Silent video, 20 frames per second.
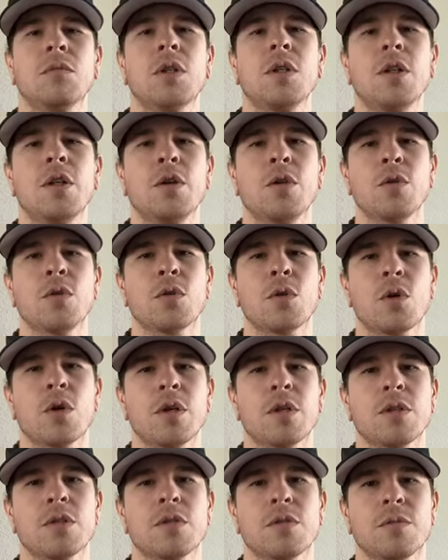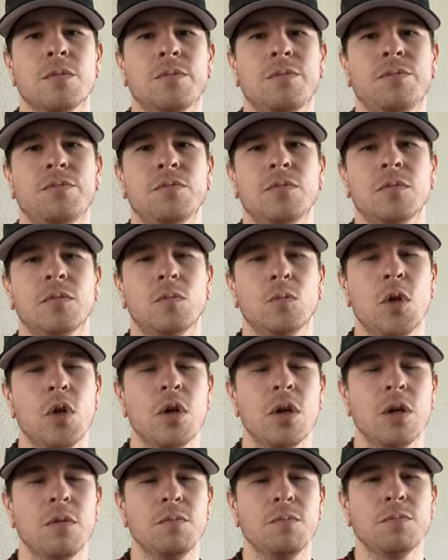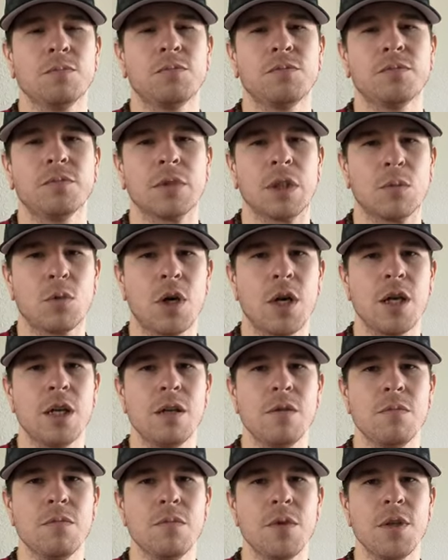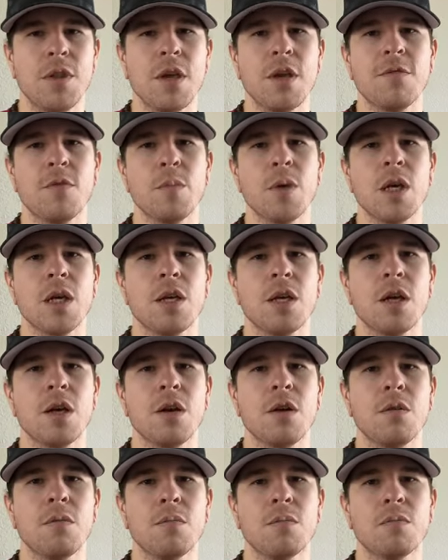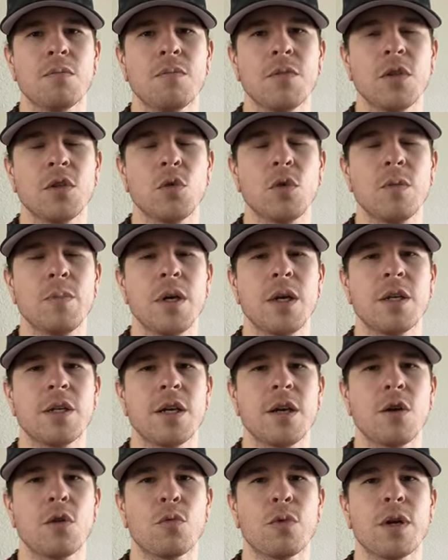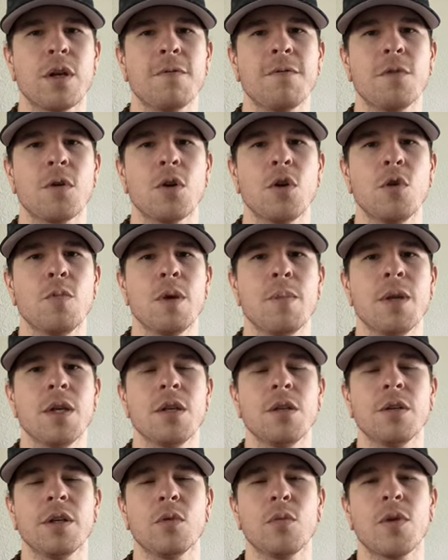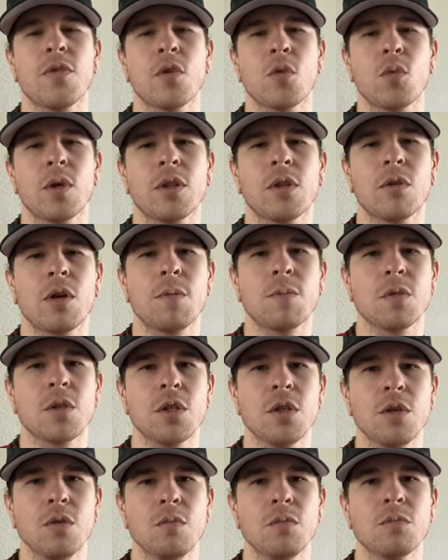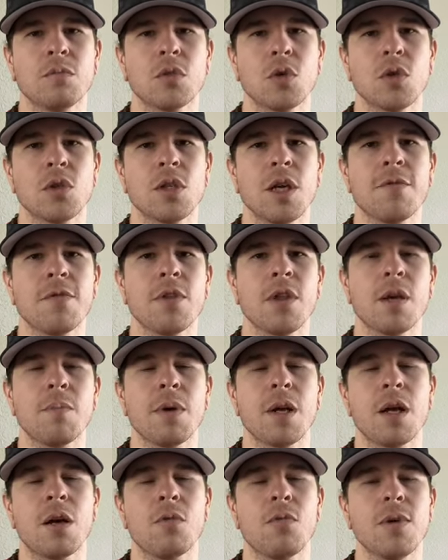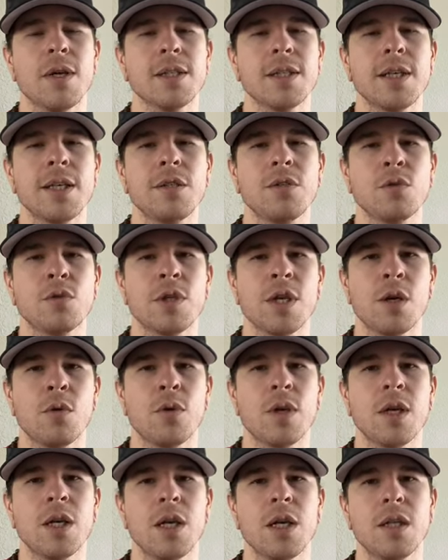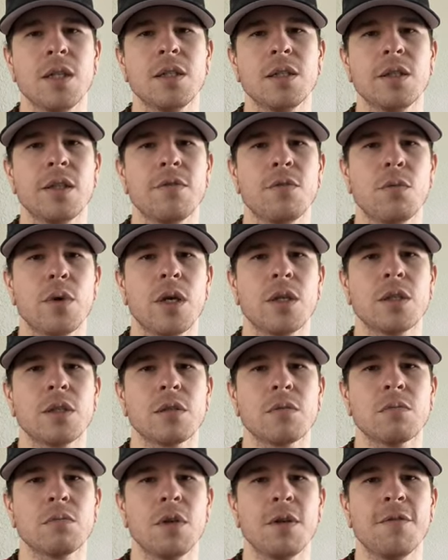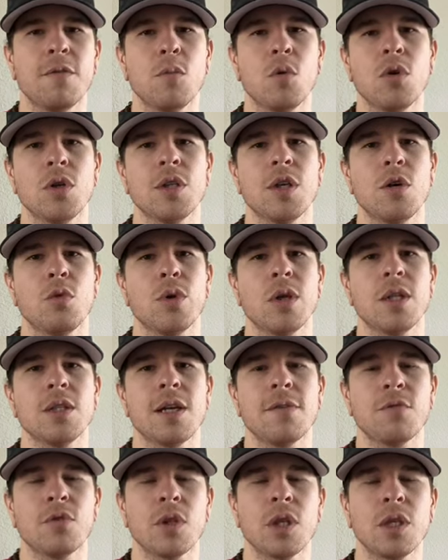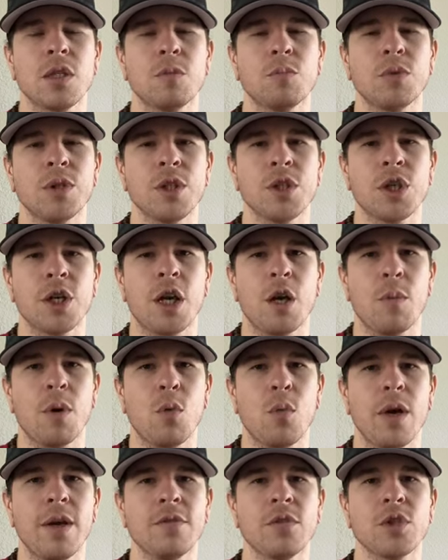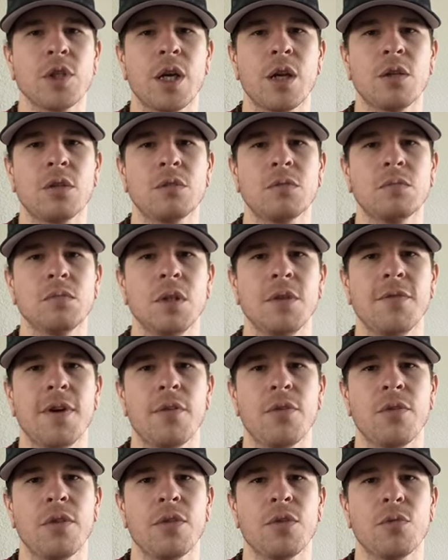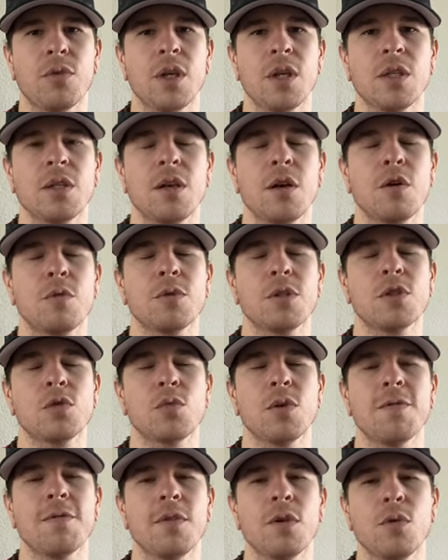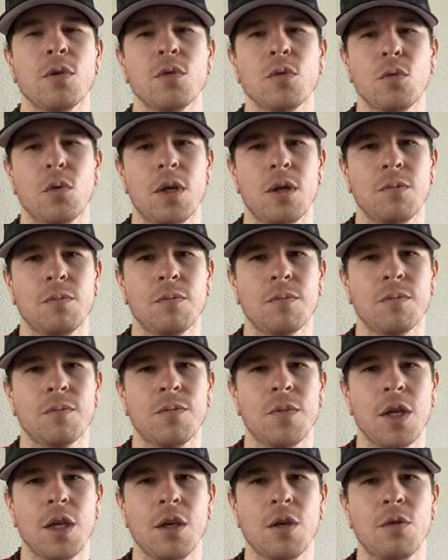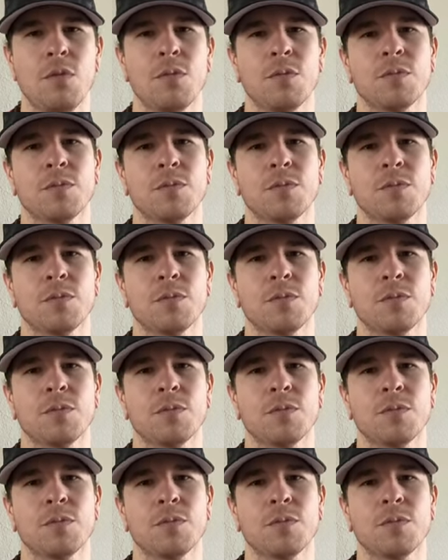Hello, Taurus. Welcome. I'm Ryan, and thank you for being here. This is going to be a tarot reading for who you may be dealing with and what they're up to. Of course, everything may not resonate, so take what does and leave the rest. And for more tarot readings after this, please check out my wife's channel and probably the 3 tarot options review as well. Thank you.